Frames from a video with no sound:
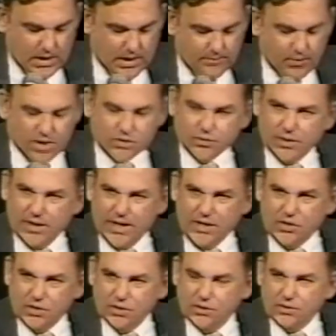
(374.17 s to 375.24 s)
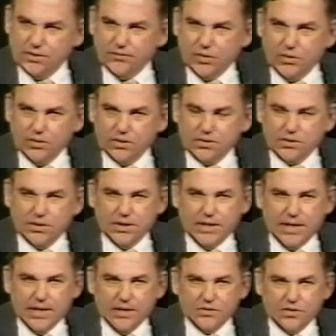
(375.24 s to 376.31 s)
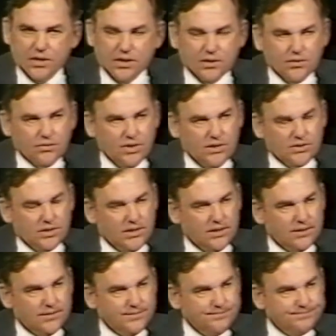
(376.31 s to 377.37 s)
Press relations, of course, today is increasing